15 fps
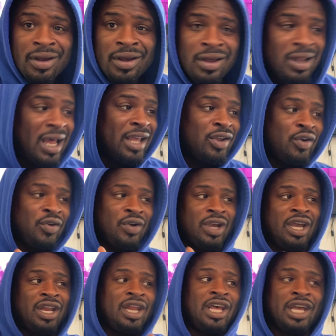Like, you're
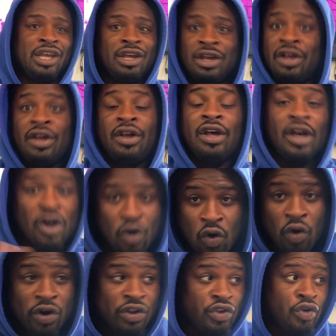in a,
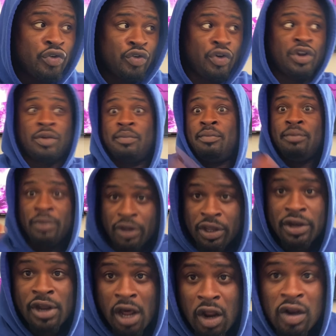according to you, you're in a million
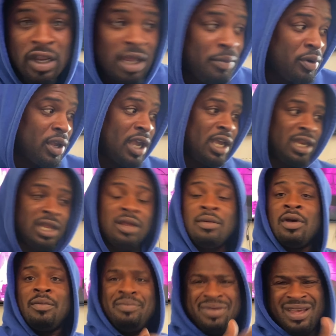dollar Lamborghini
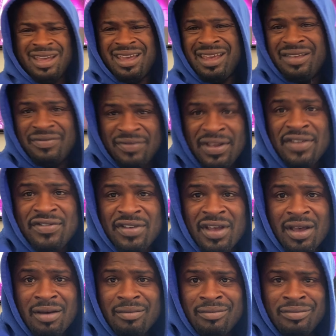picking this
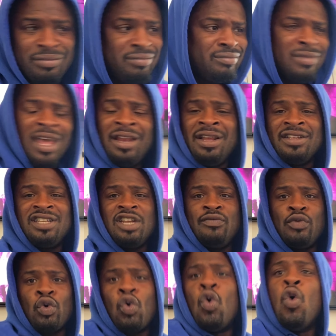up. That doesn't
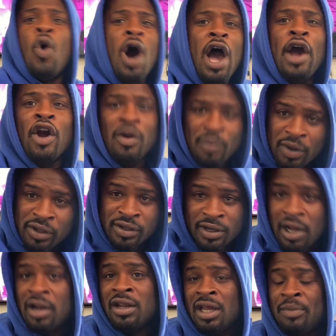even require a million
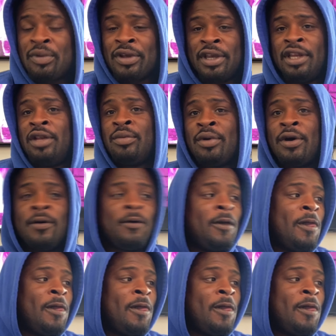dollar Lamborghini, bro.